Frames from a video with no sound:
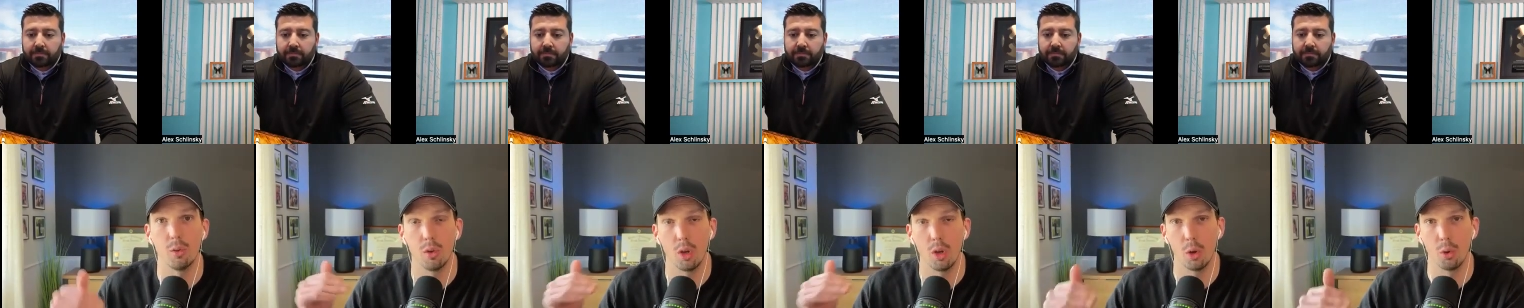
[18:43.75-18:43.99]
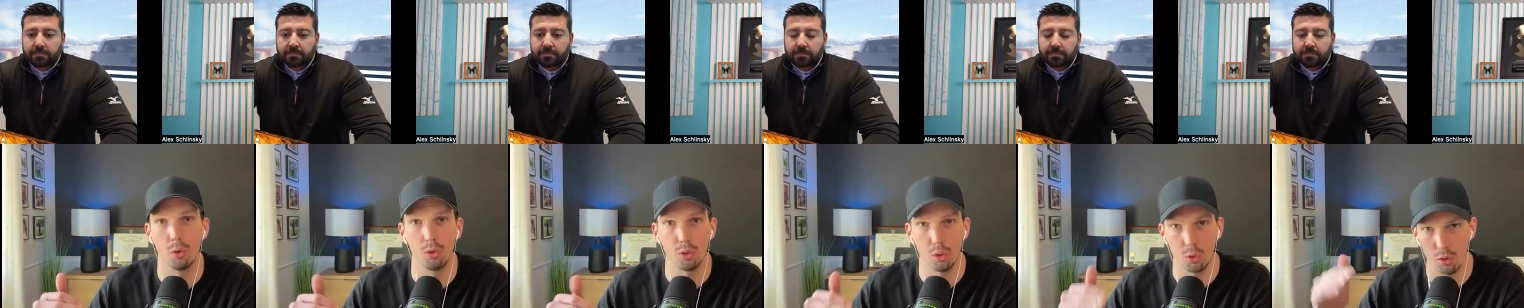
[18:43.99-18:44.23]

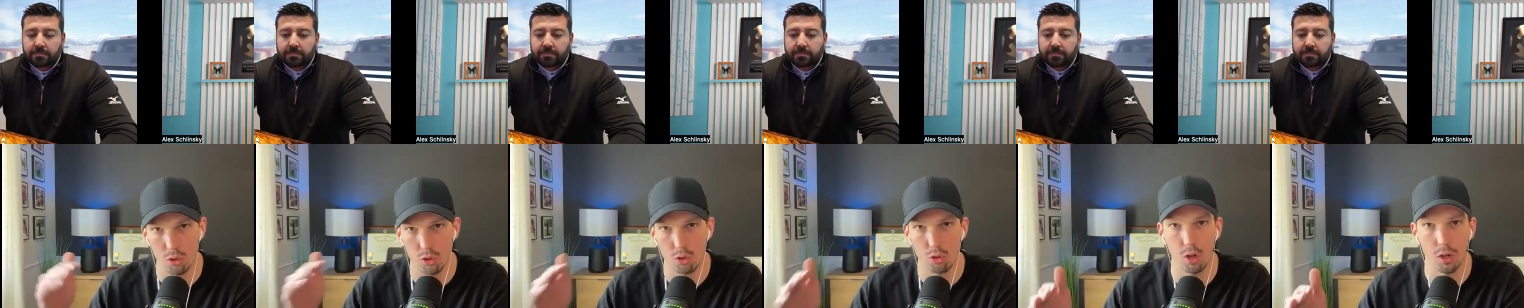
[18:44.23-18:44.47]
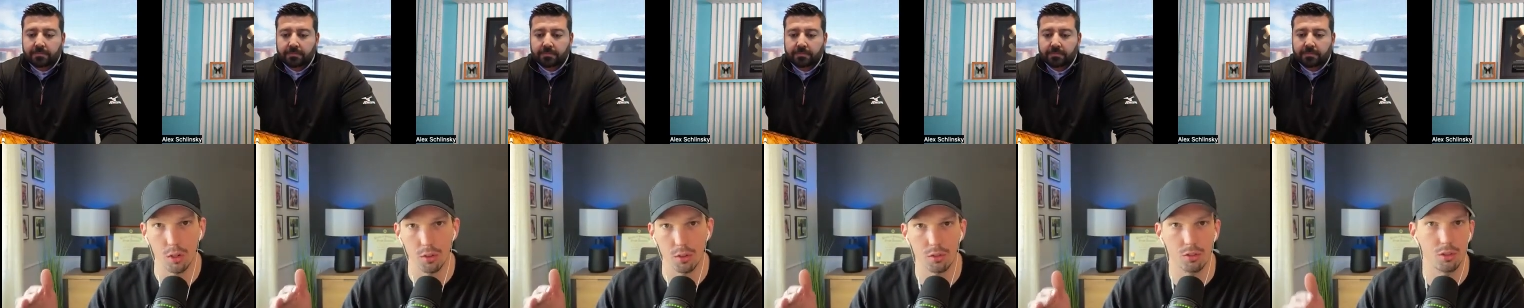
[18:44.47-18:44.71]
Speaker 1: knows you, and
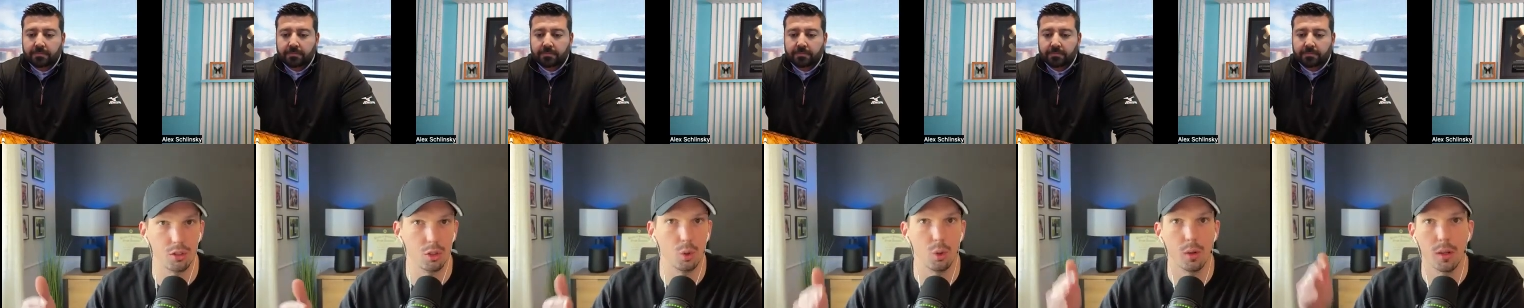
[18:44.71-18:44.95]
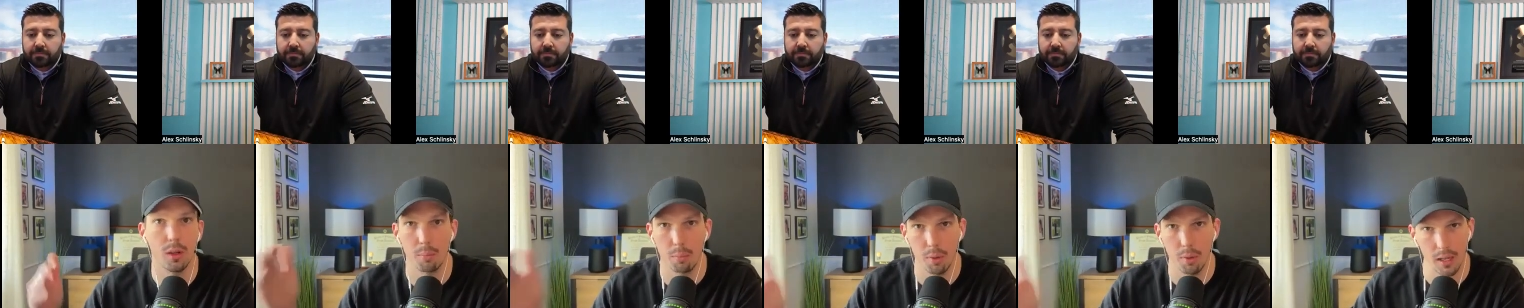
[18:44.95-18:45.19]
trusts
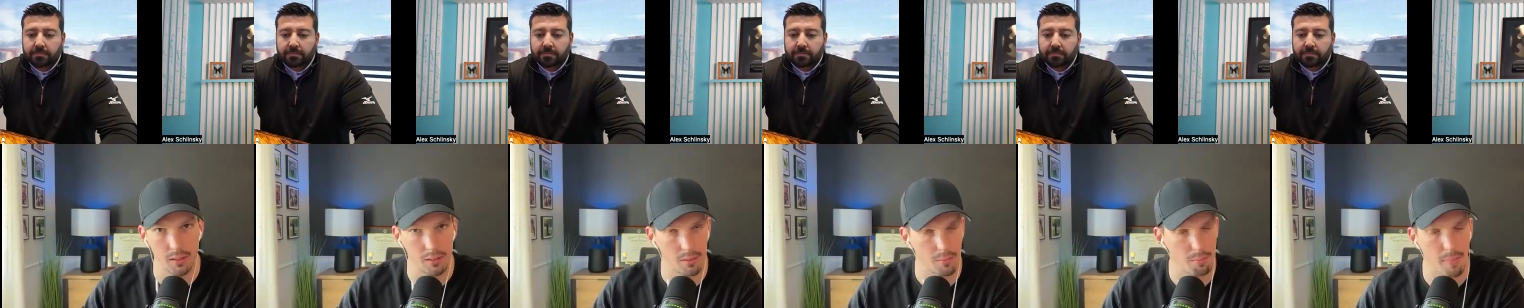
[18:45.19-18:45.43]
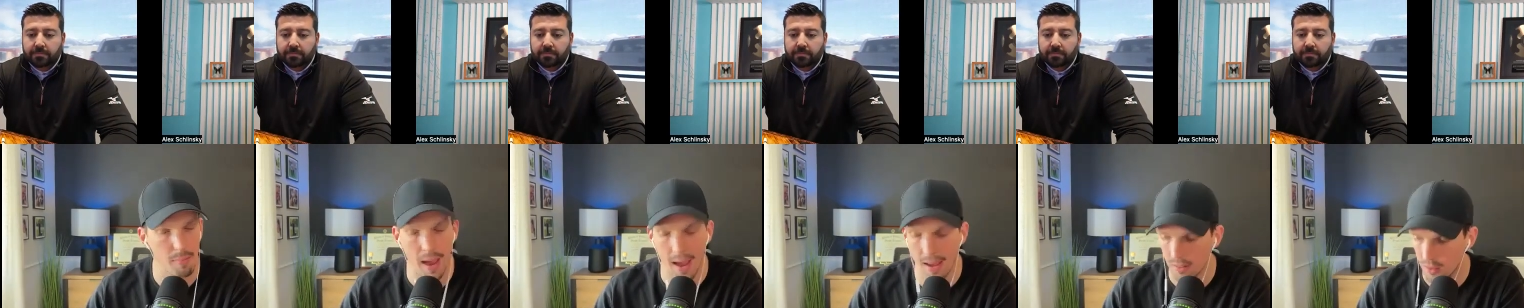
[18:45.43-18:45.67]
you plays a
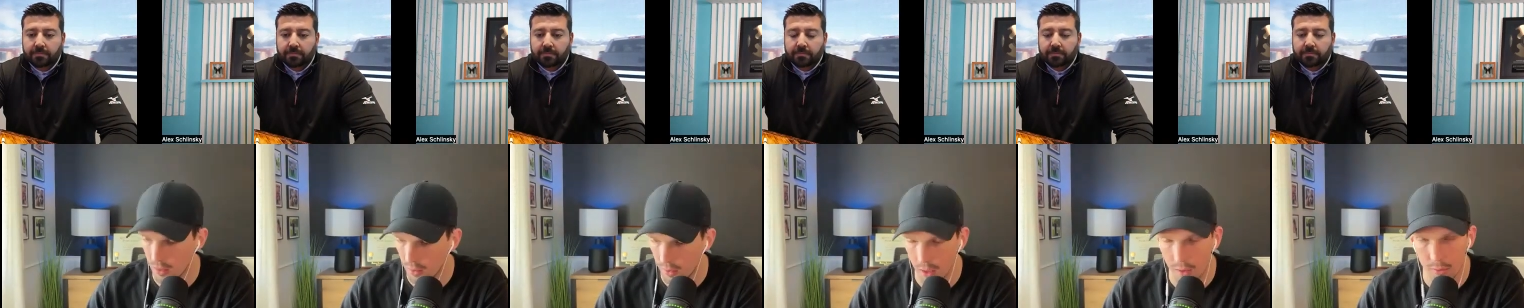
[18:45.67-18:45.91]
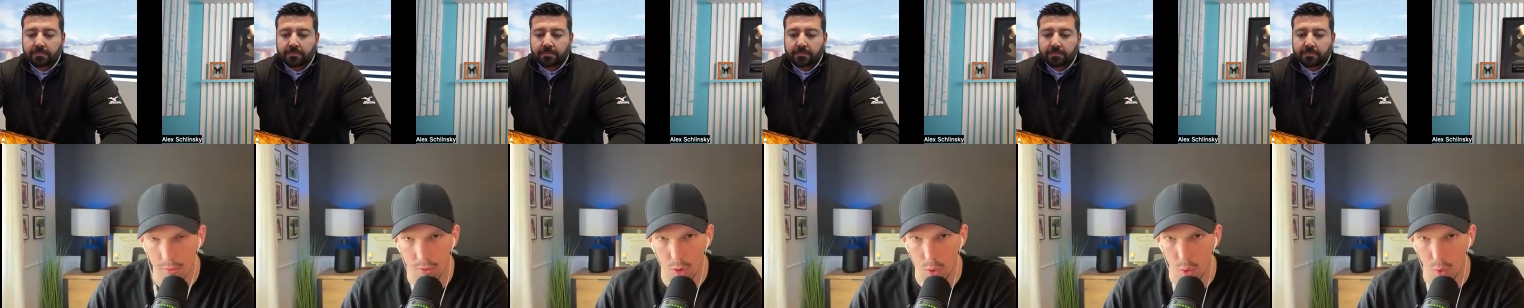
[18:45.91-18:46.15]
massive
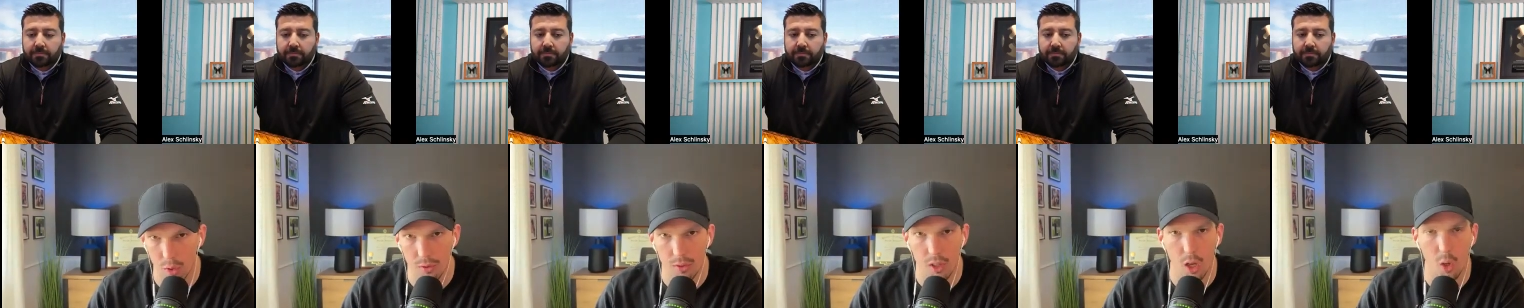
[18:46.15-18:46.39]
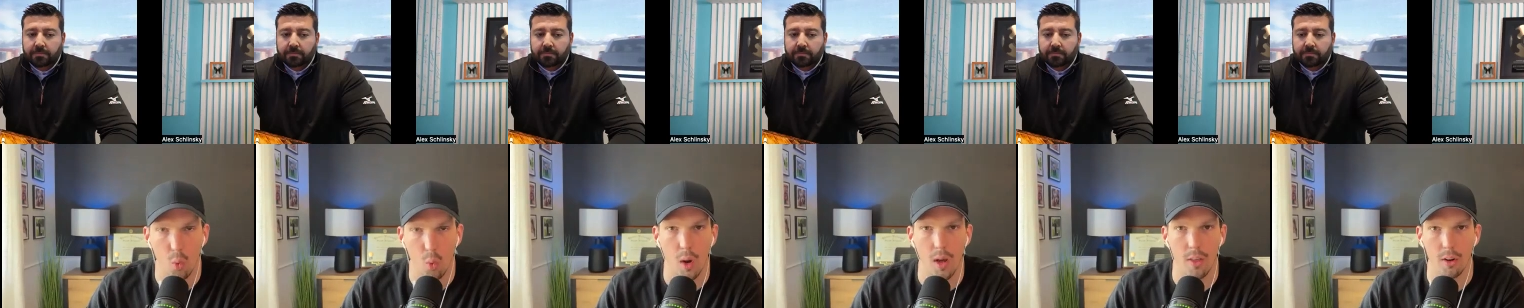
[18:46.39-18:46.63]
influence
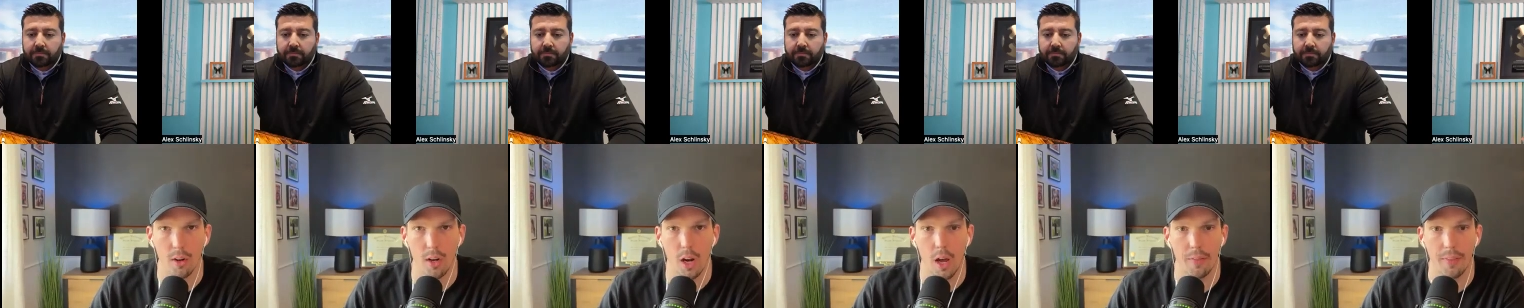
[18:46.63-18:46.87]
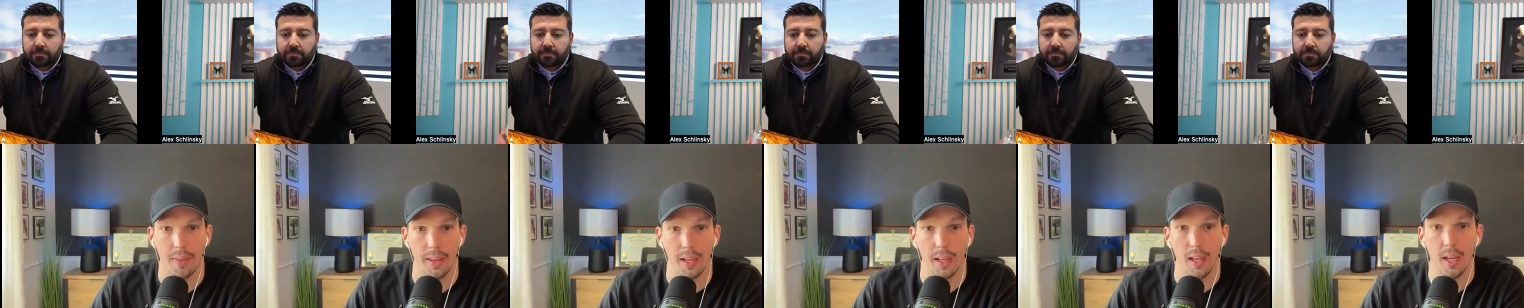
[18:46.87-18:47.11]
on whether or
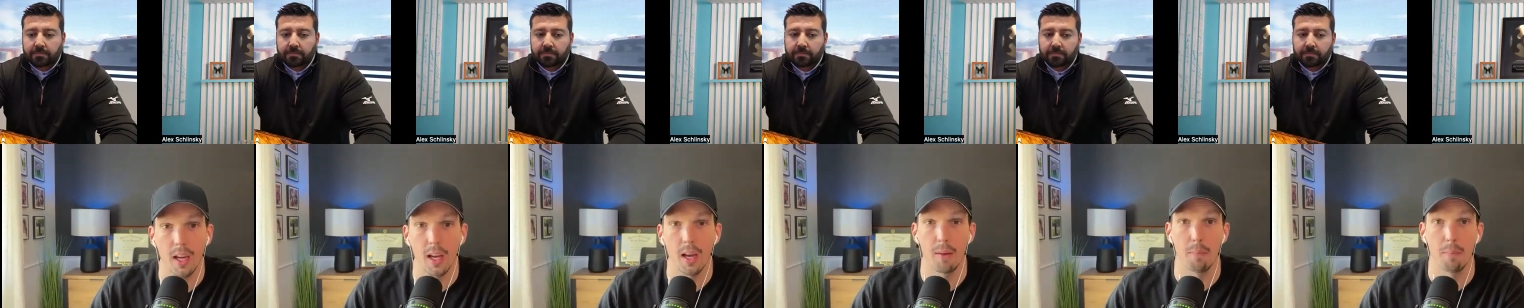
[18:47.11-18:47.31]
not they